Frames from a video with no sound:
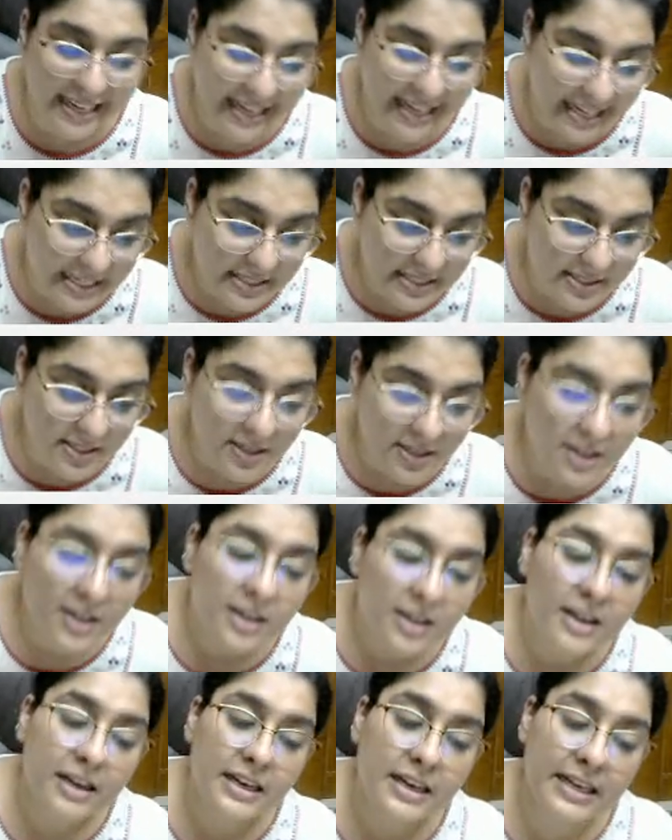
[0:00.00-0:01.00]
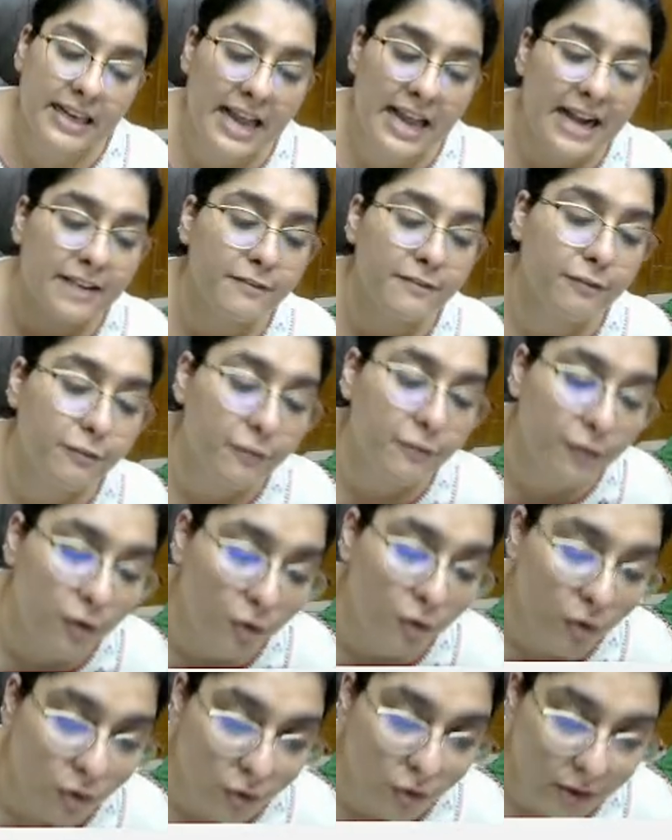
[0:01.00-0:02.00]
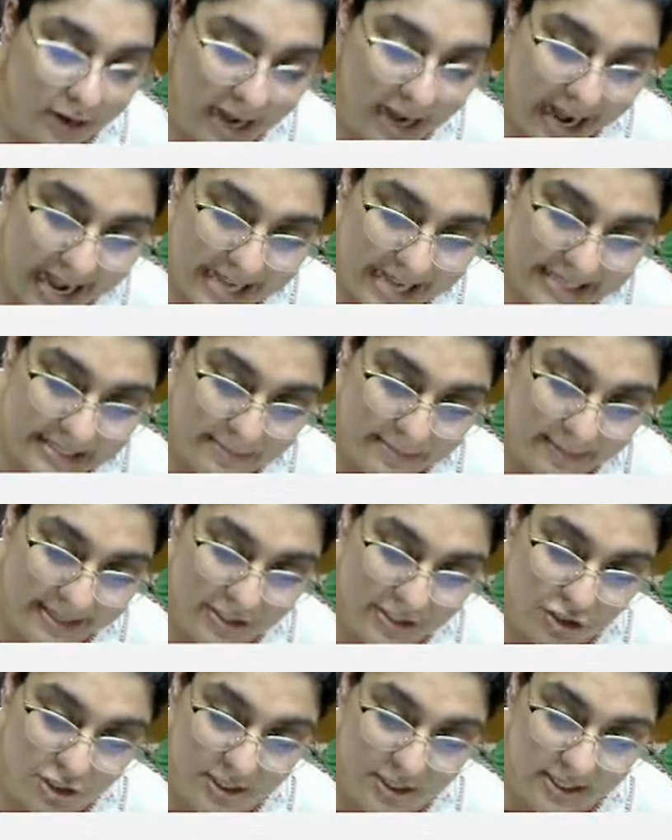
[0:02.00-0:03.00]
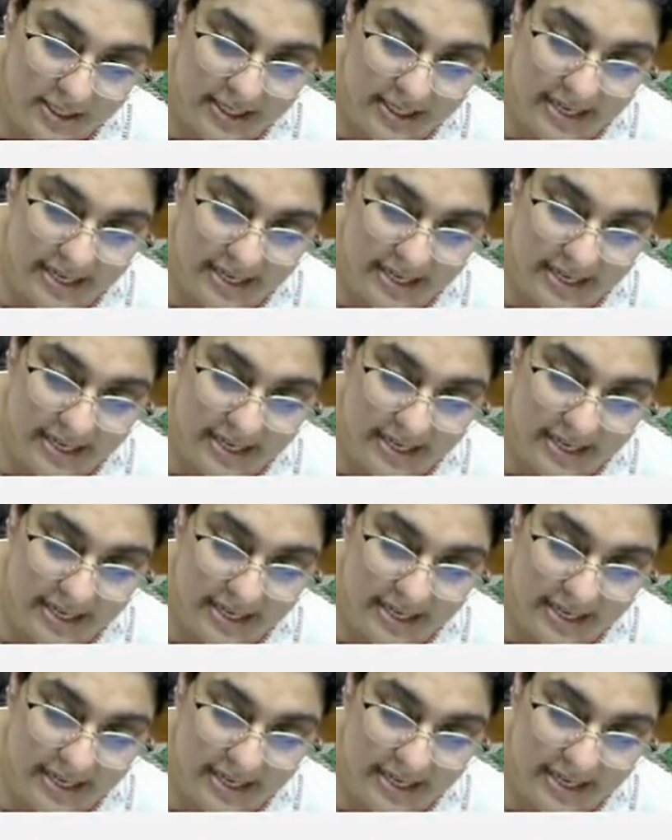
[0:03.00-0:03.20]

is GLUT4 as mentioned